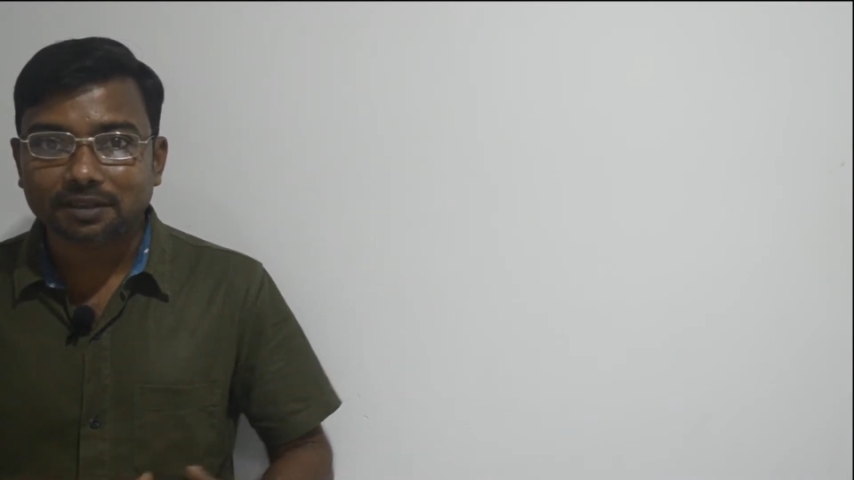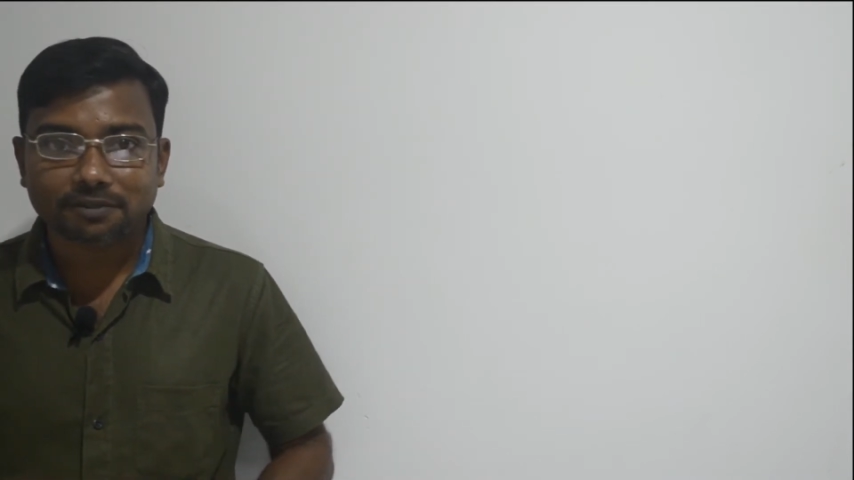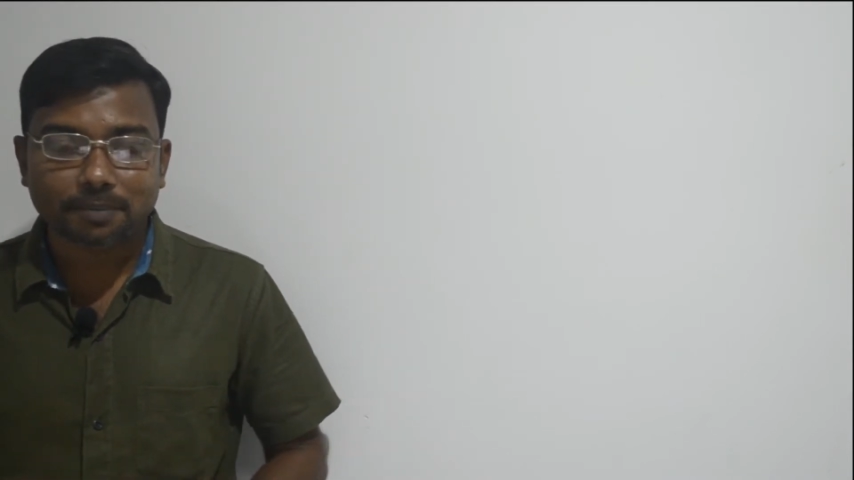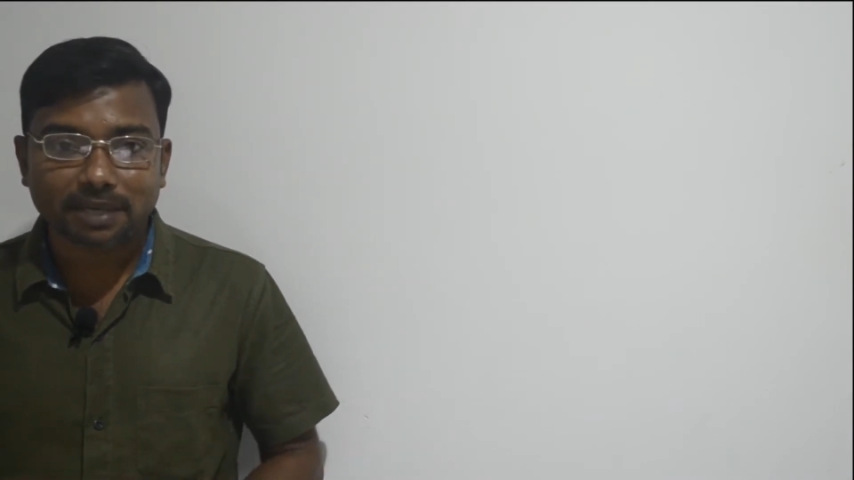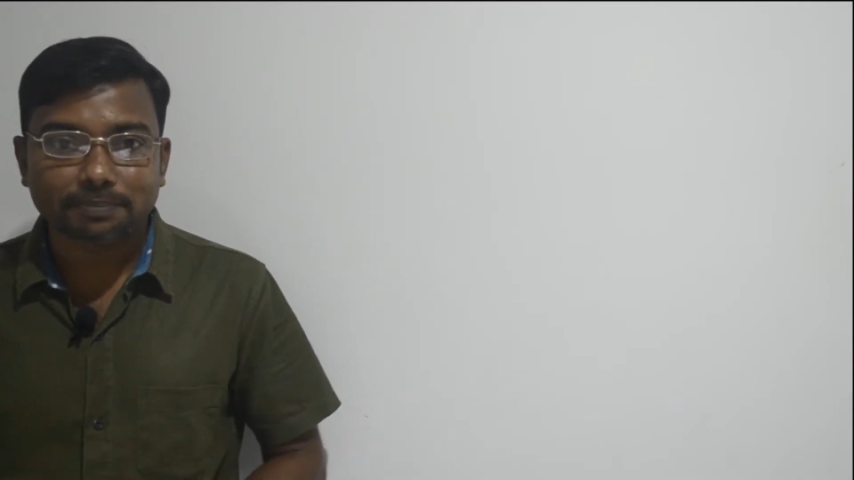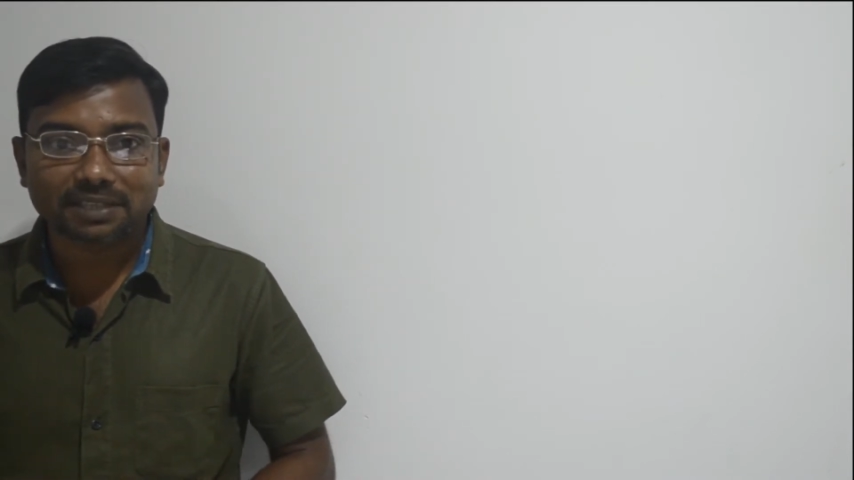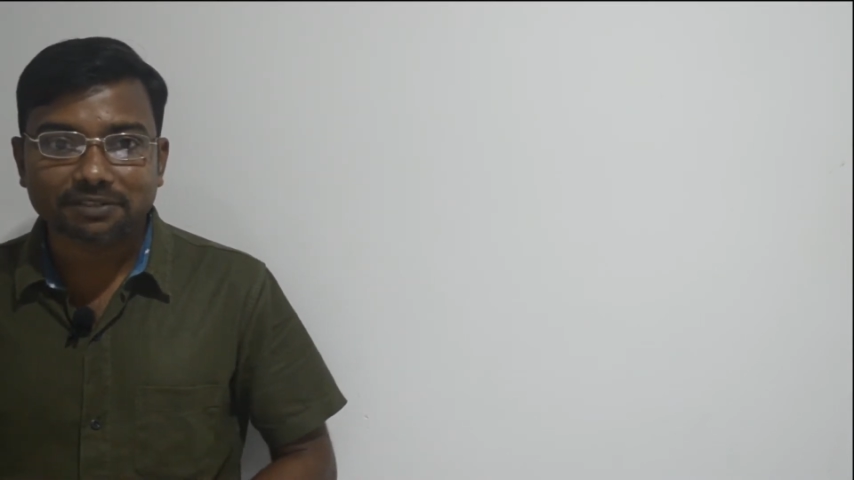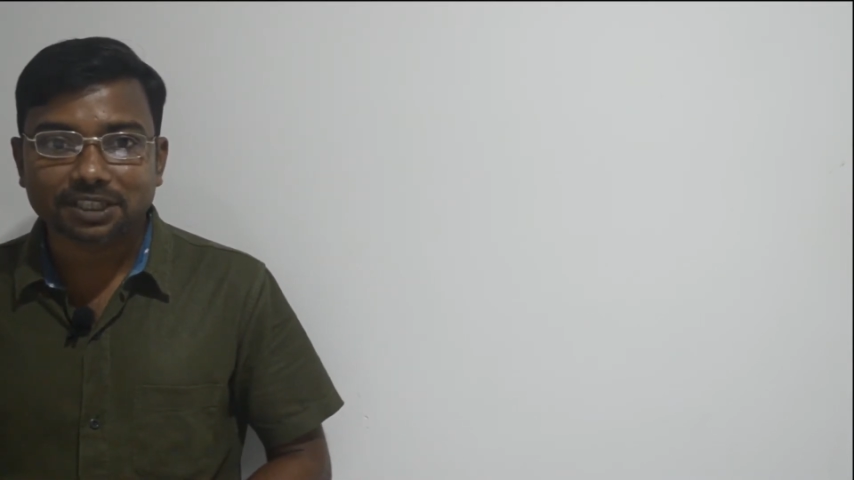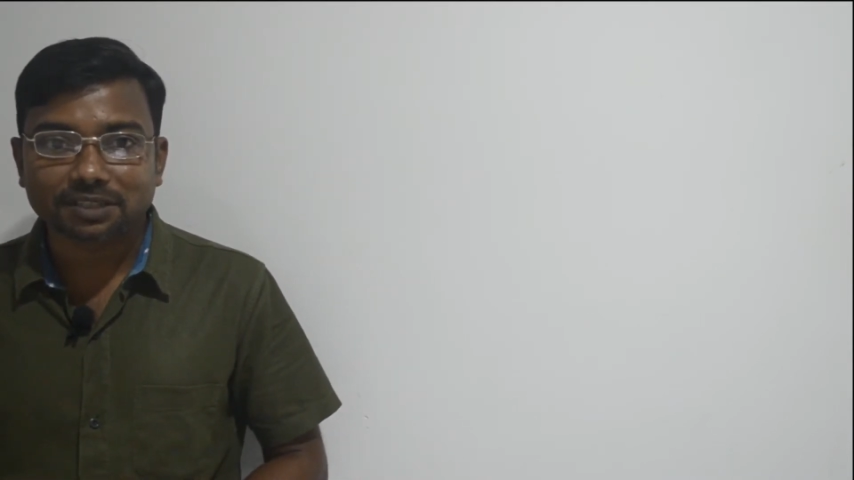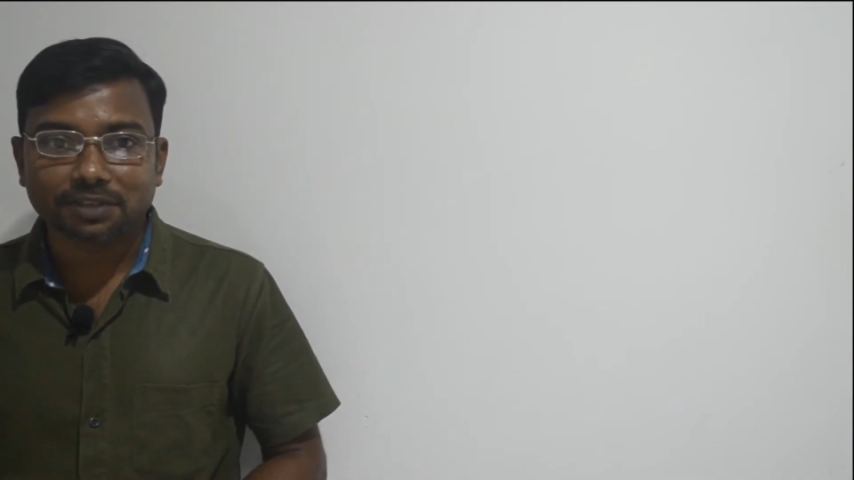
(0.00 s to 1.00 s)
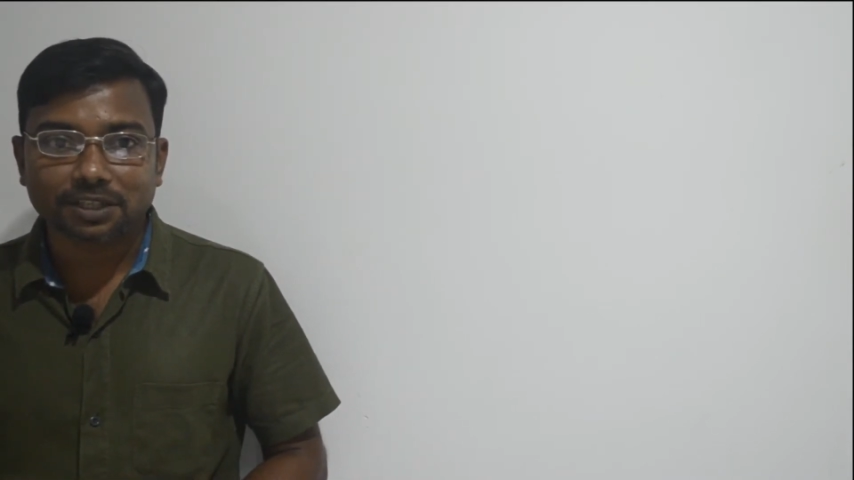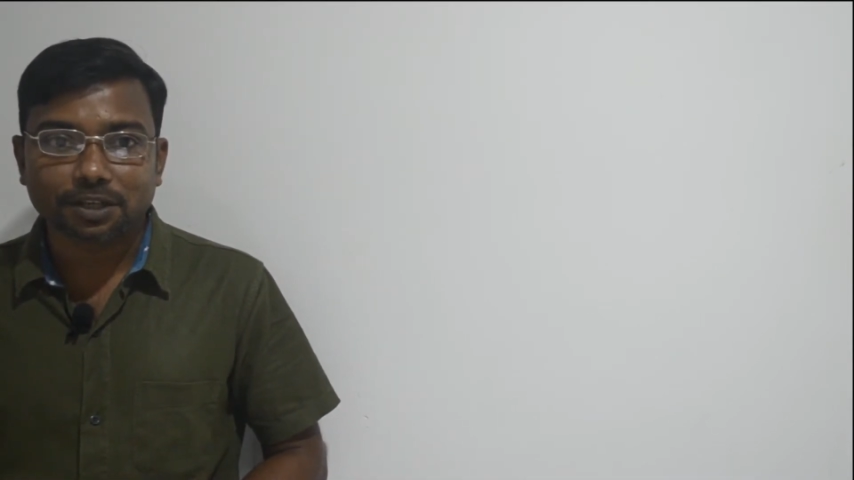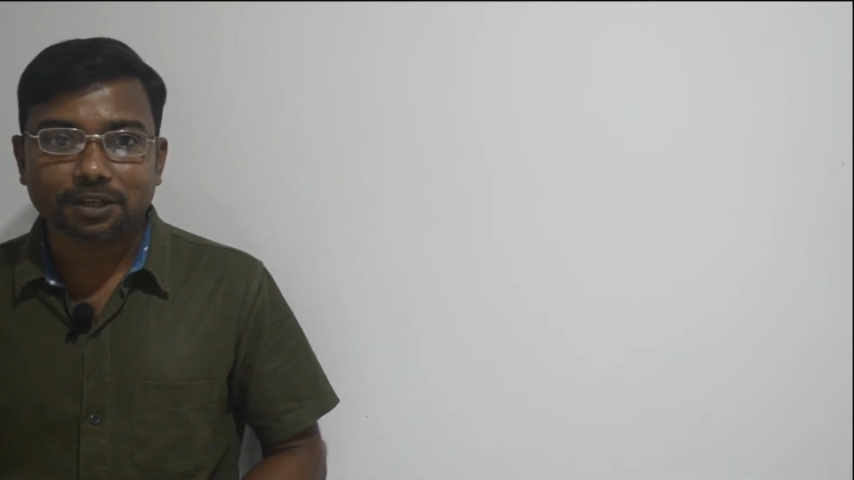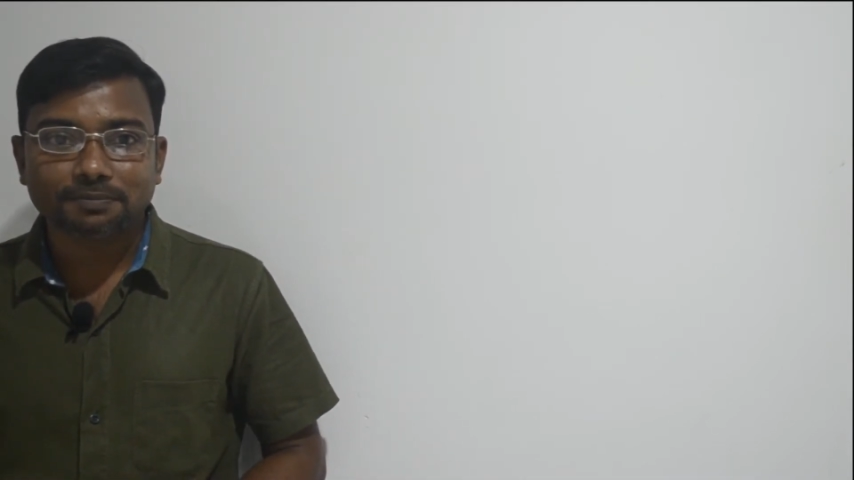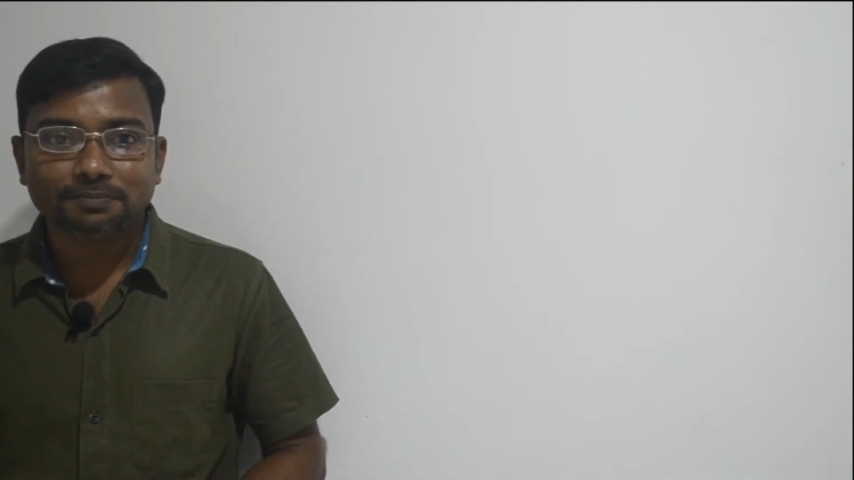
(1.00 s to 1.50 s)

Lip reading: from my previous video.